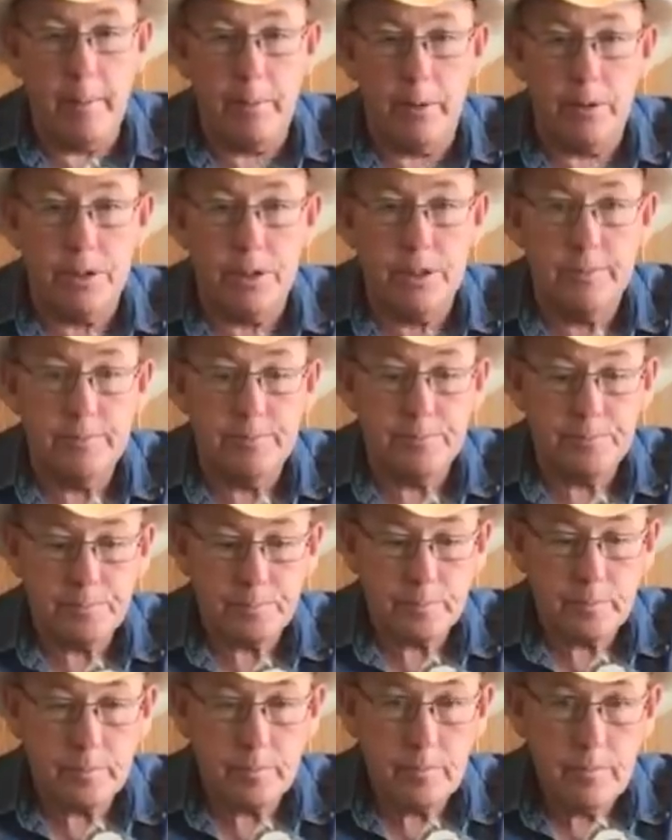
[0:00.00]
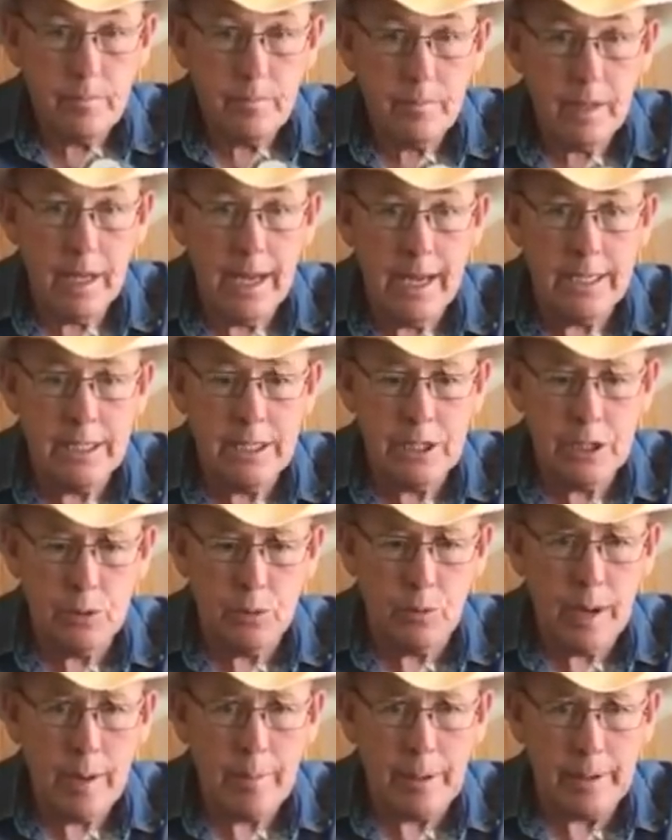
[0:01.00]
members. It's
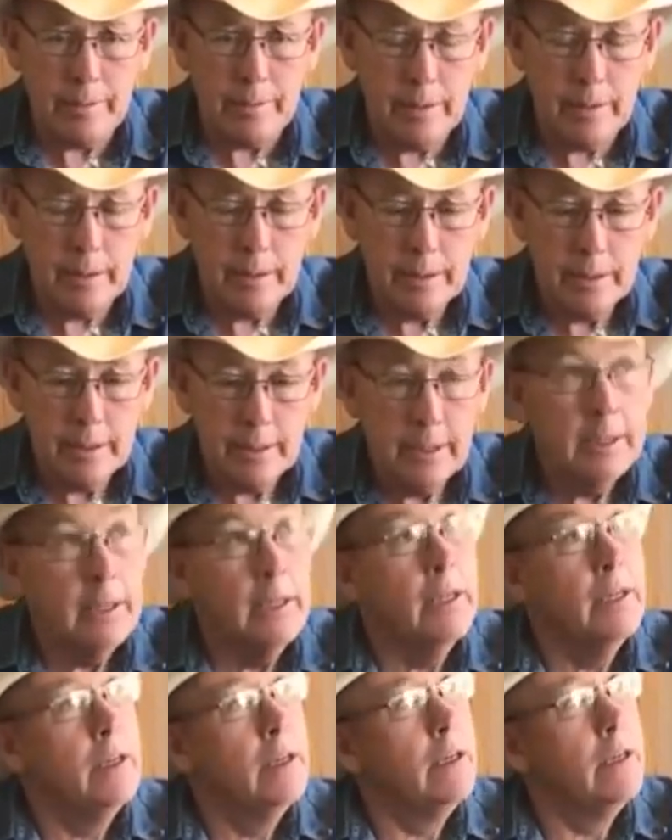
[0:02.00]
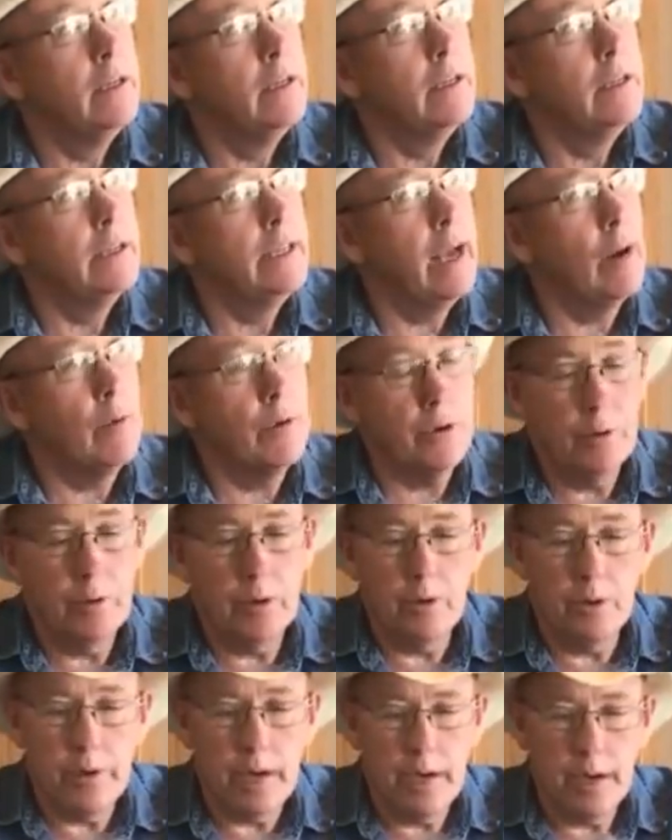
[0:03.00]
the ribbon. Yeah, we're
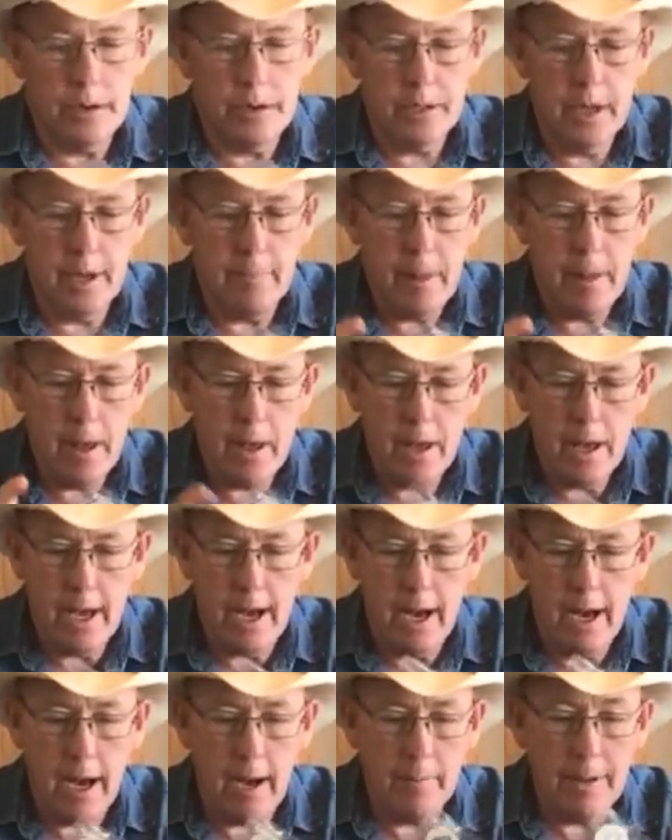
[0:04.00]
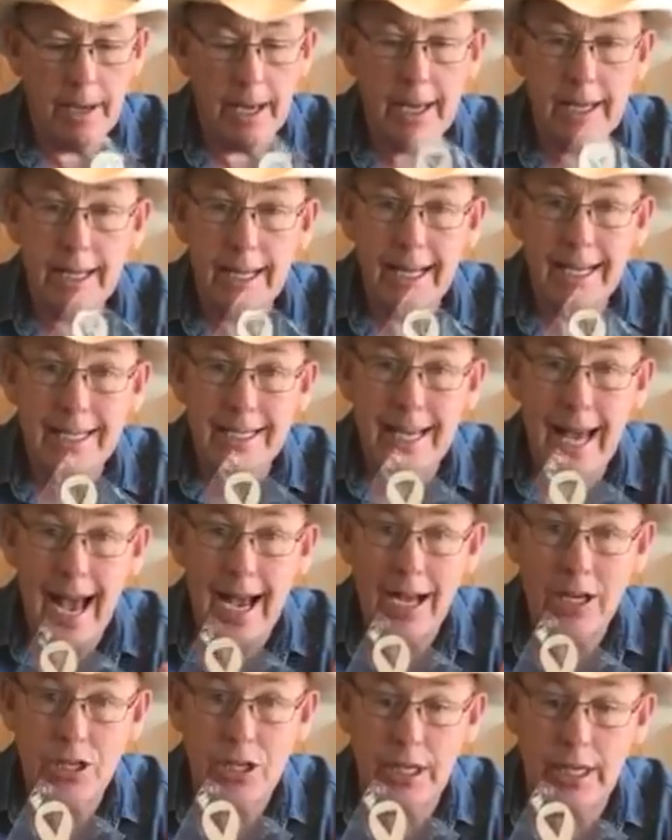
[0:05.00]
doing okay on time. Um, it is
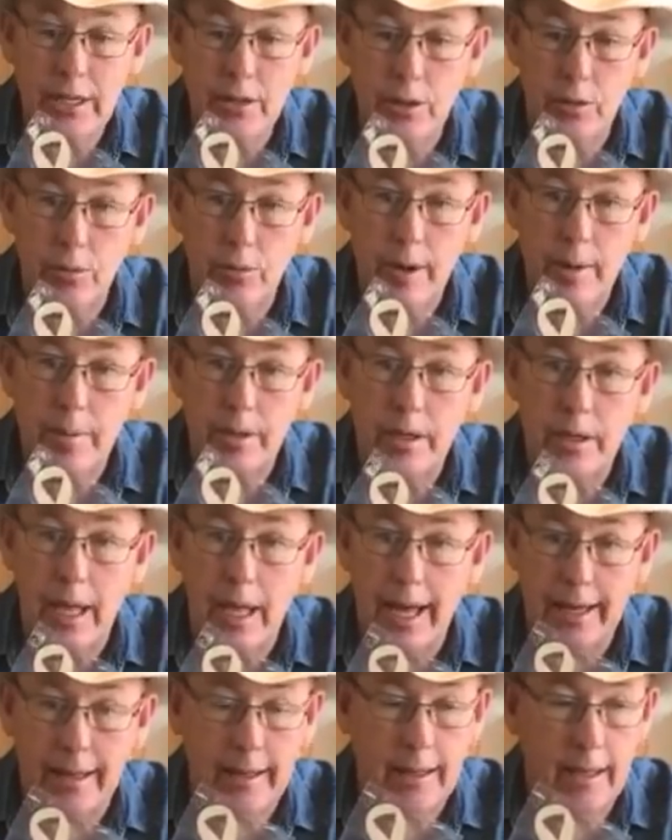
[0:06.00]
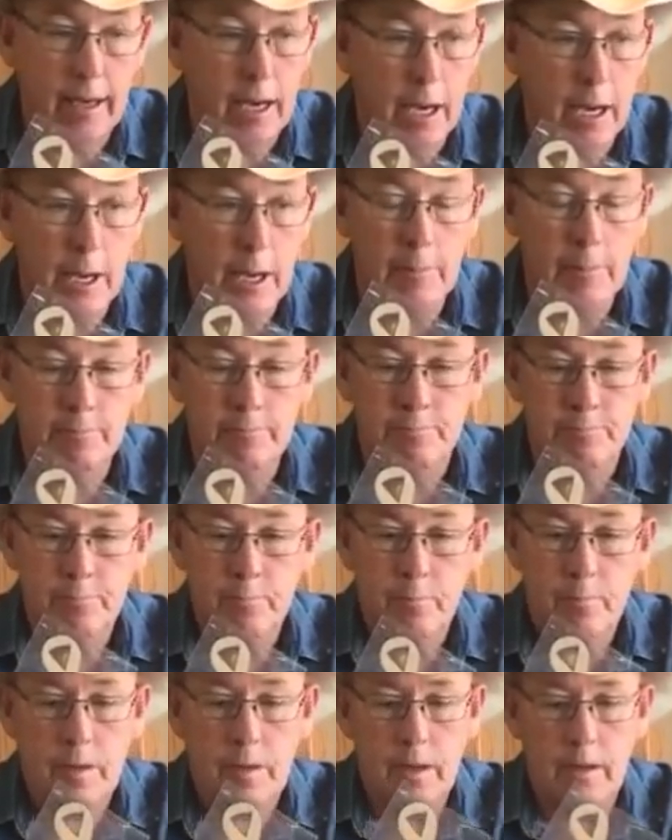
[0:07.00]
actually the ribbon, like the um,
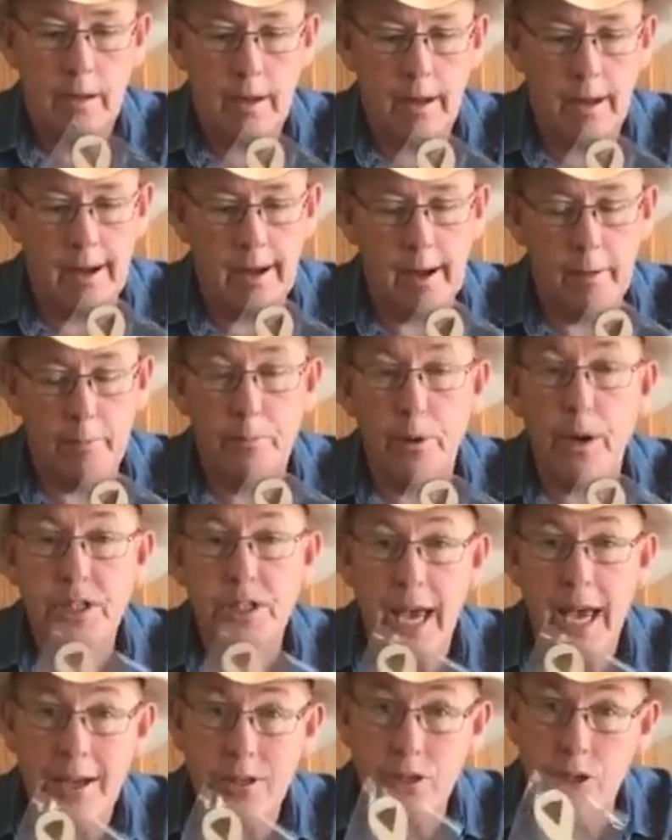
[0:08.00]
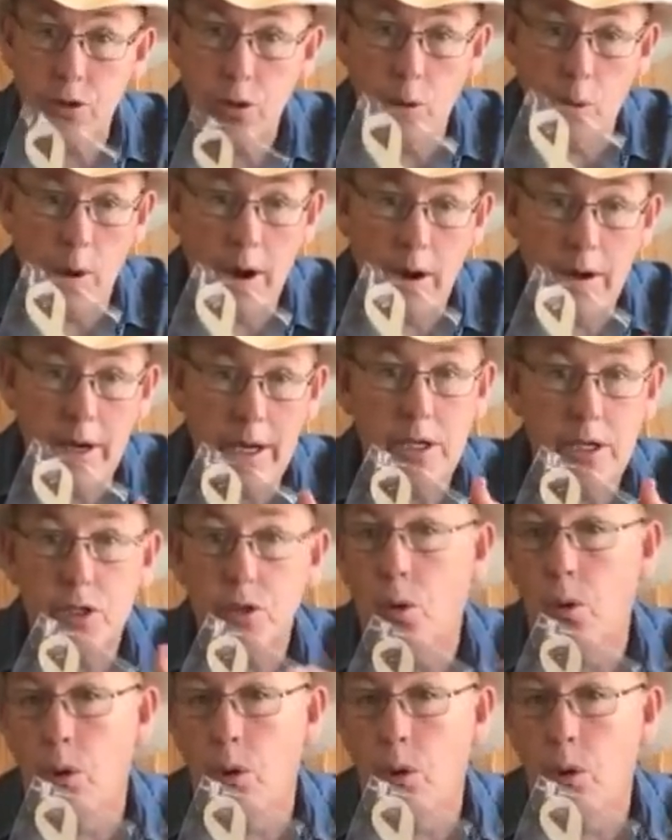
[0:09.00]
uh, breast cancer awareness